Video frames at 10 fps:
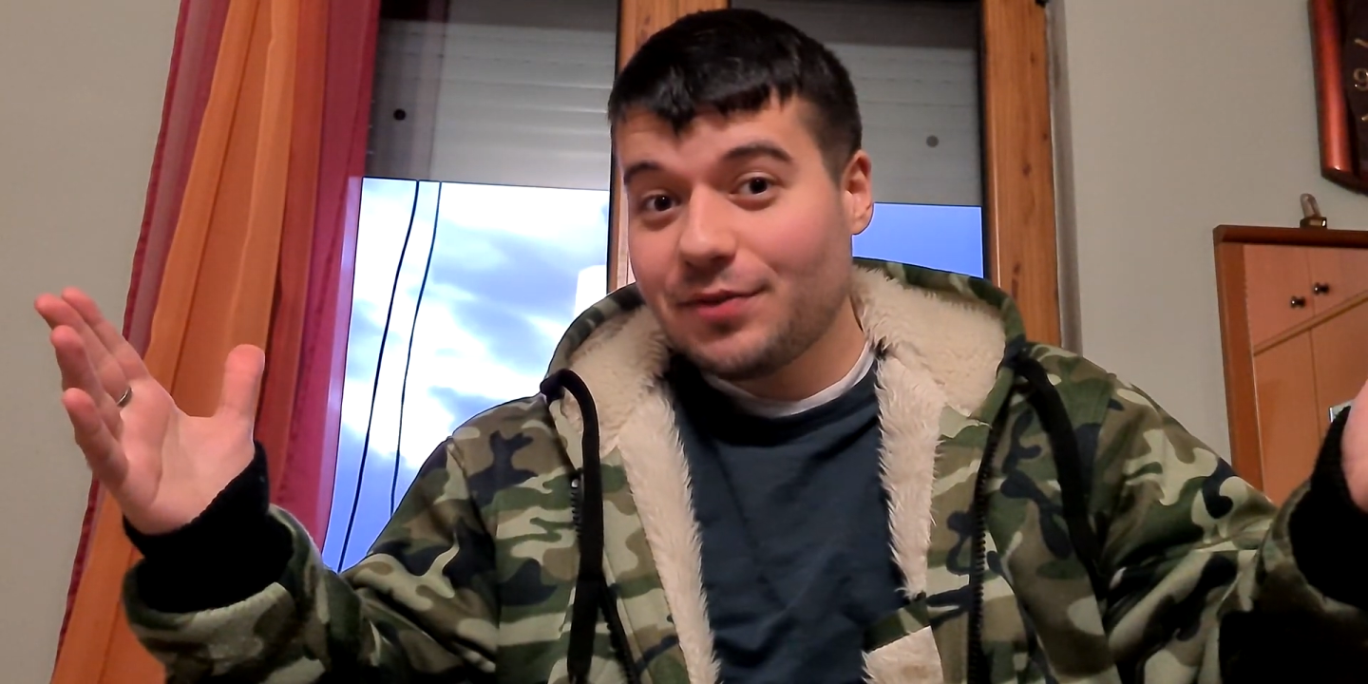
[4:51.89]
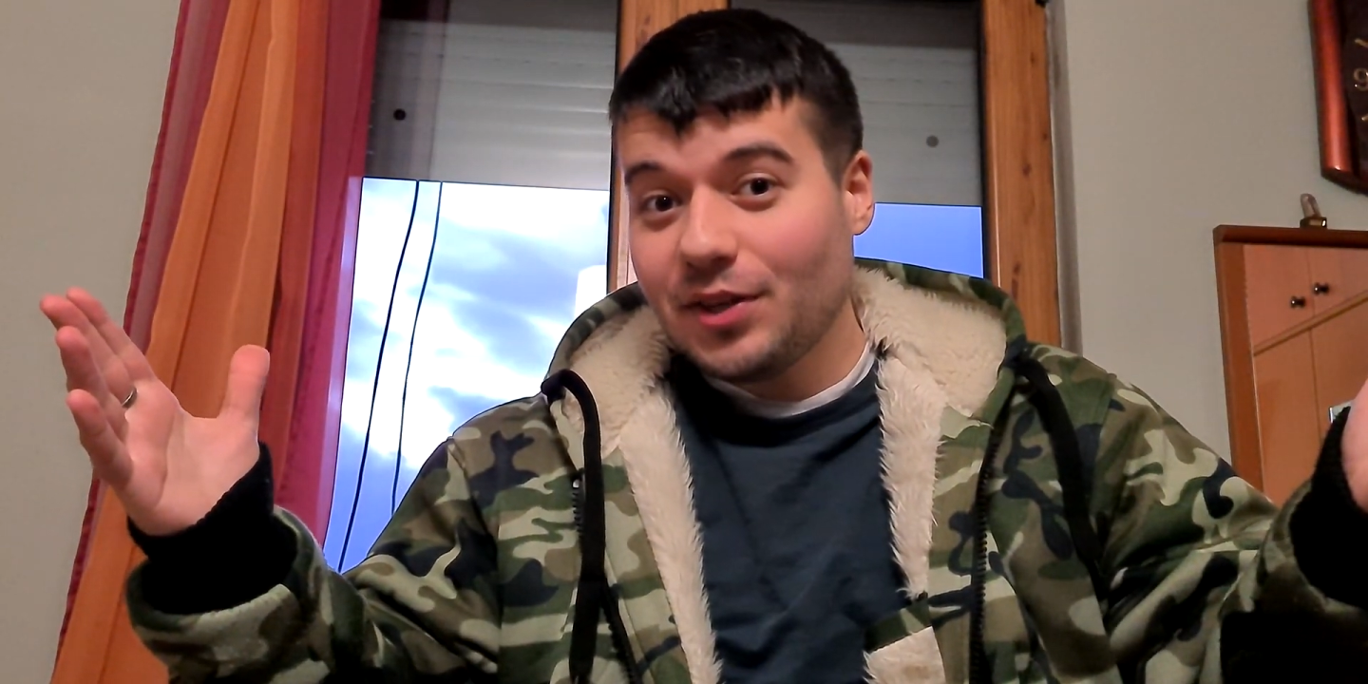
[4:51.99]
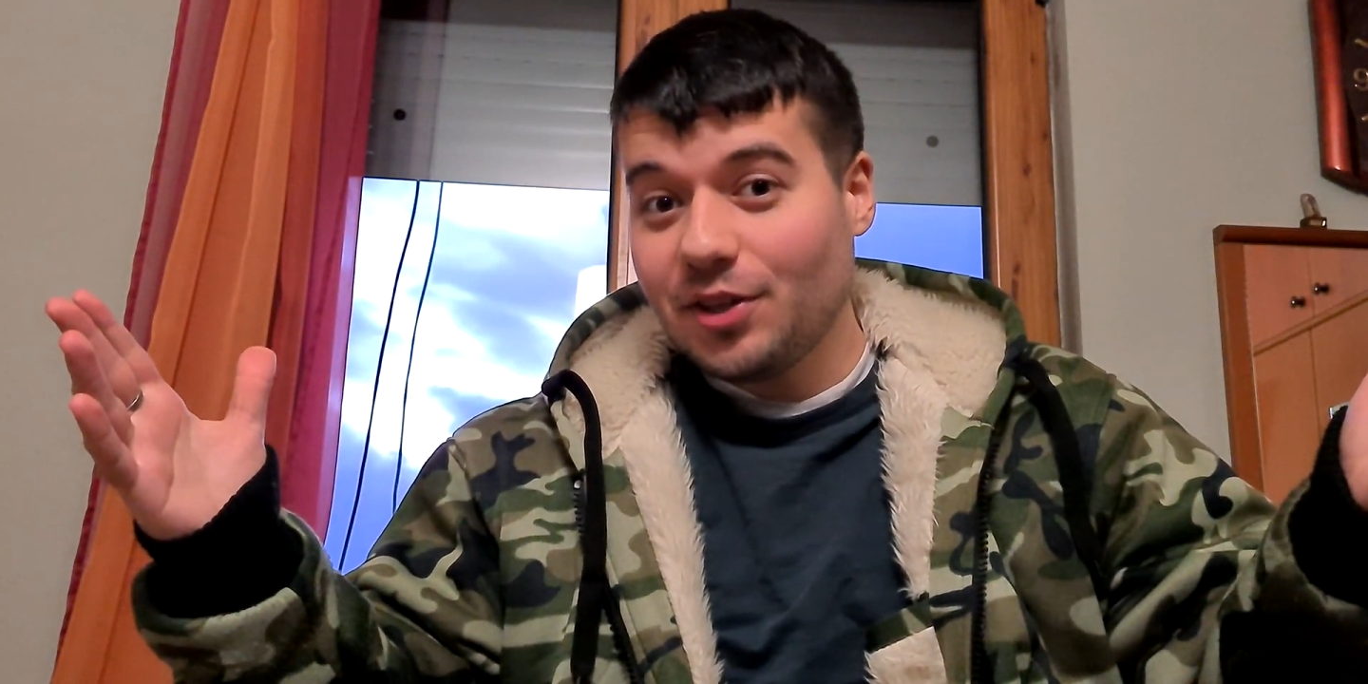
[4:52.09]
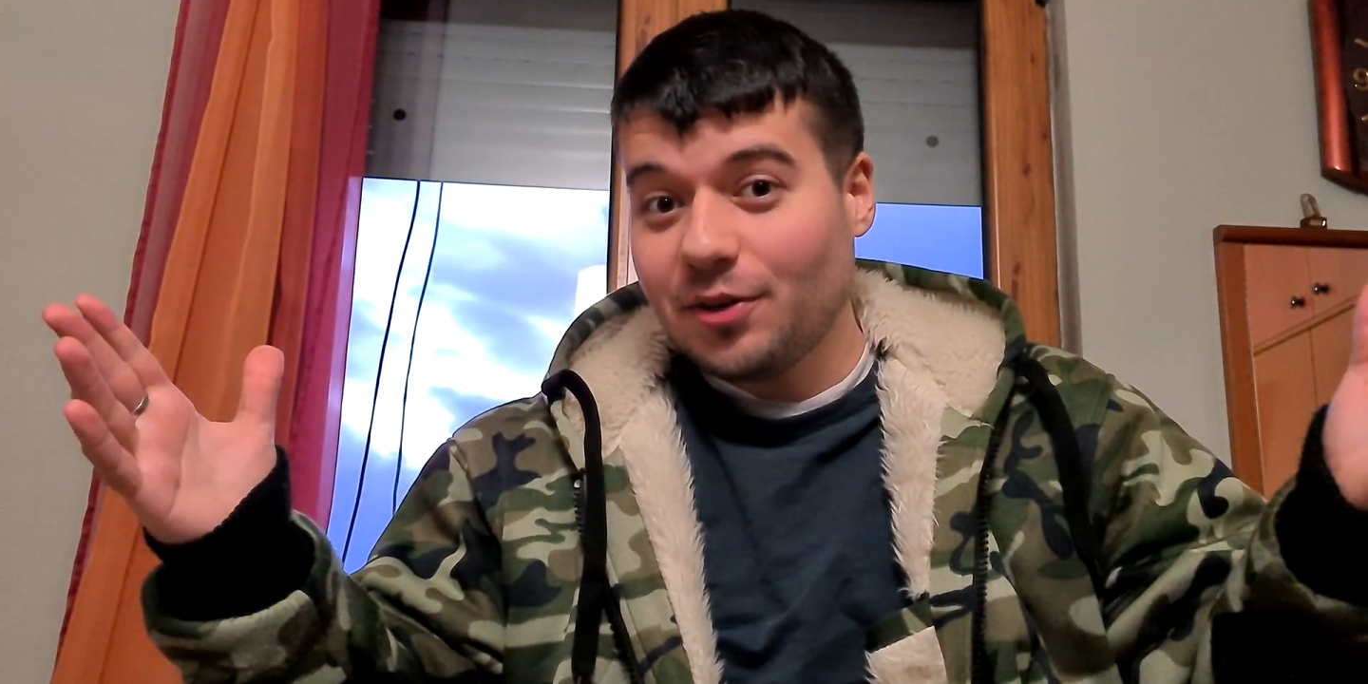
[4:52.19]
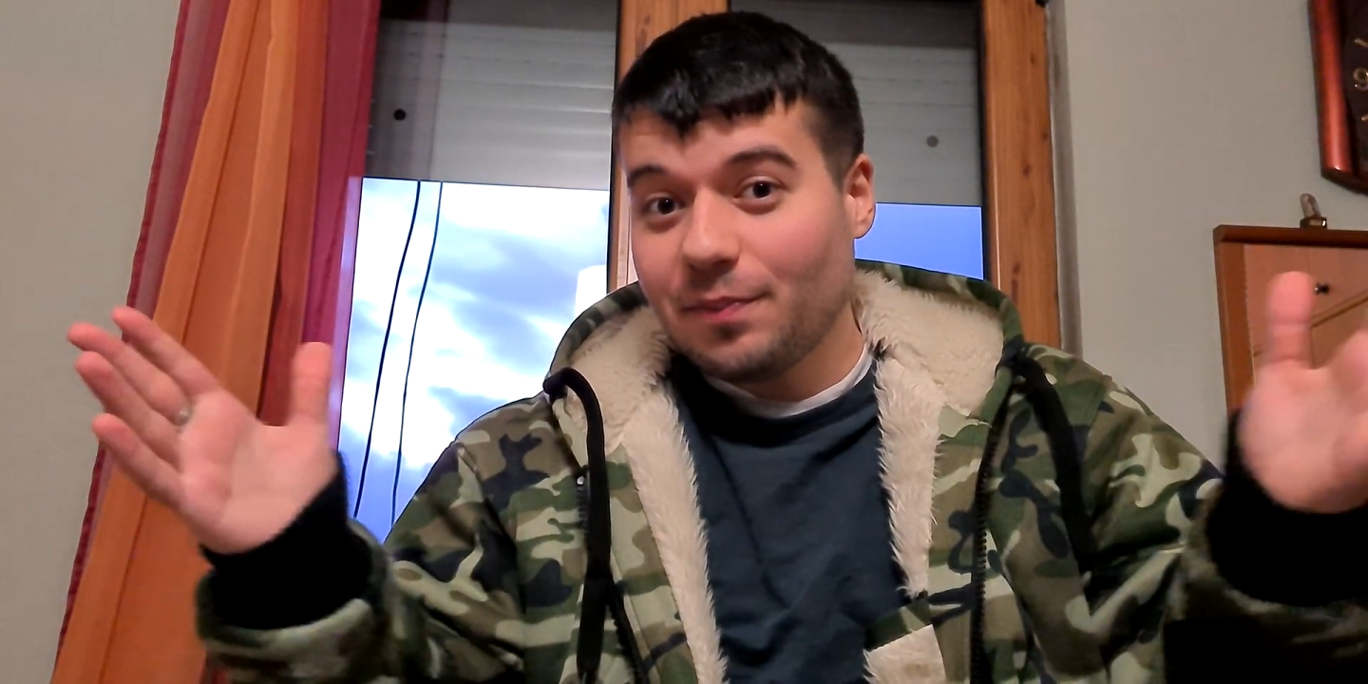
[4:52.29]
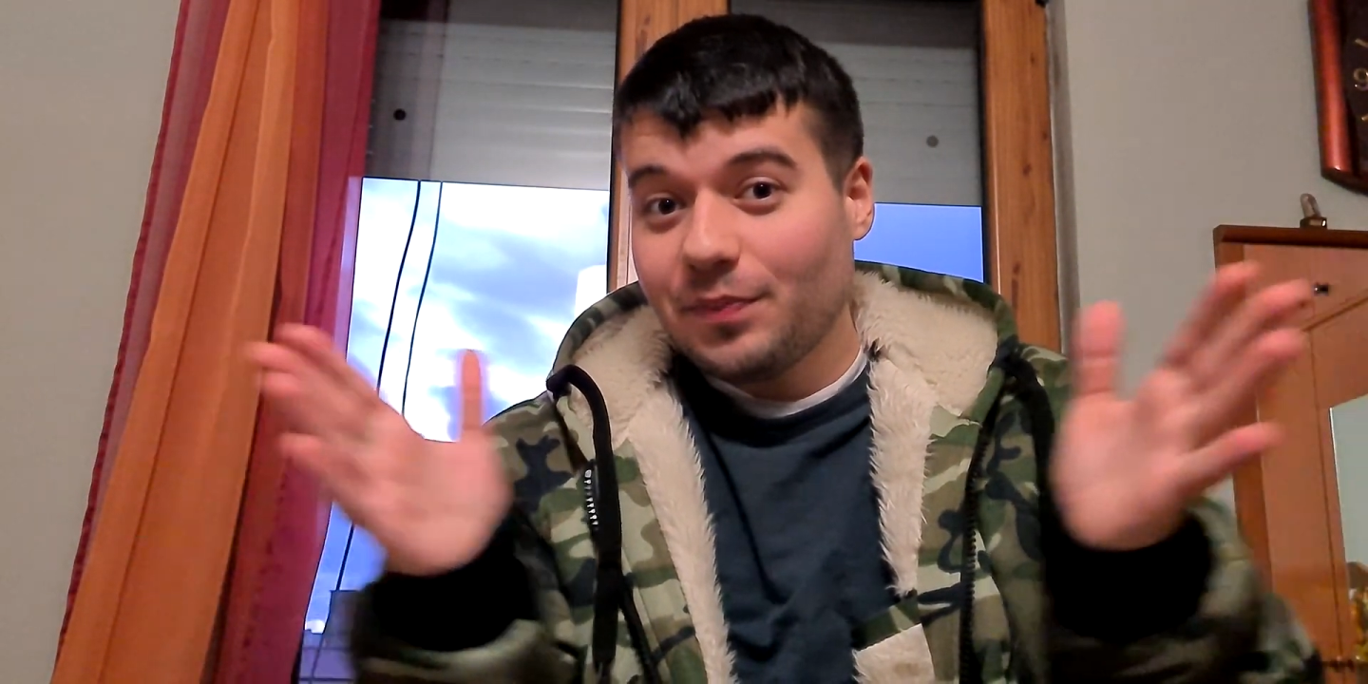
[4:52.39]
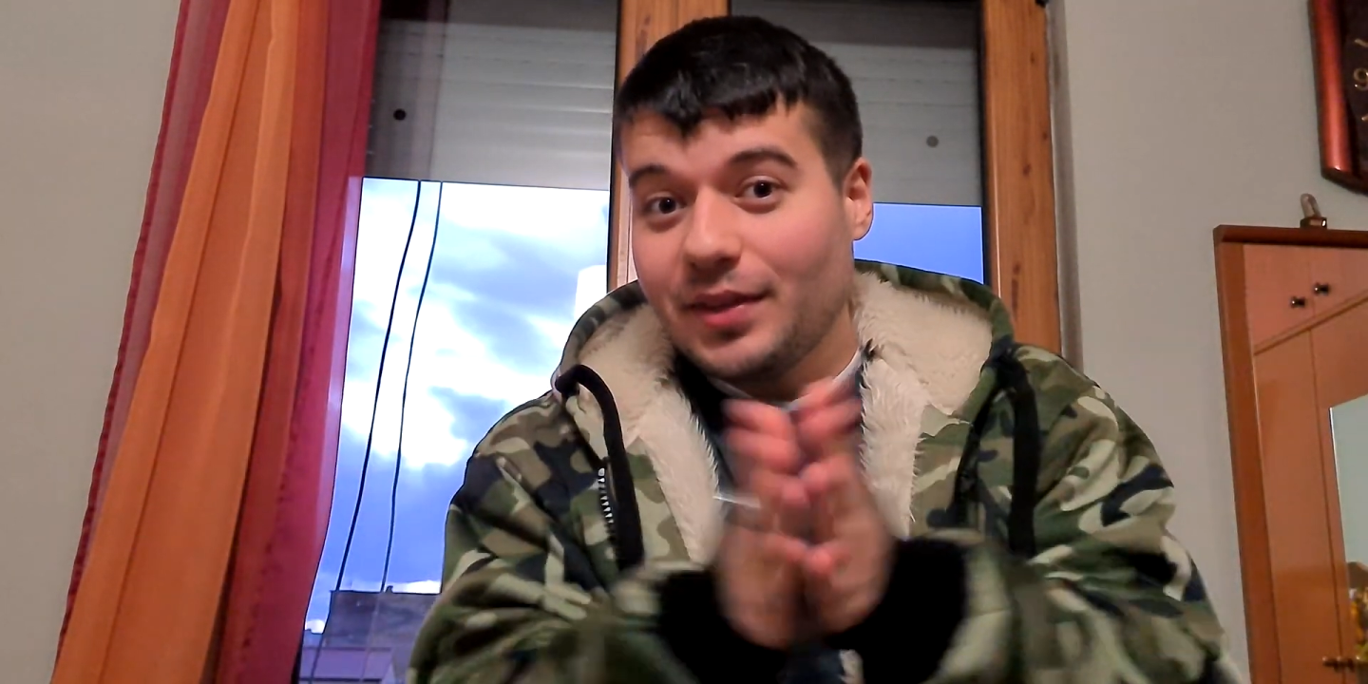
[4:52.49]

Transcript: video,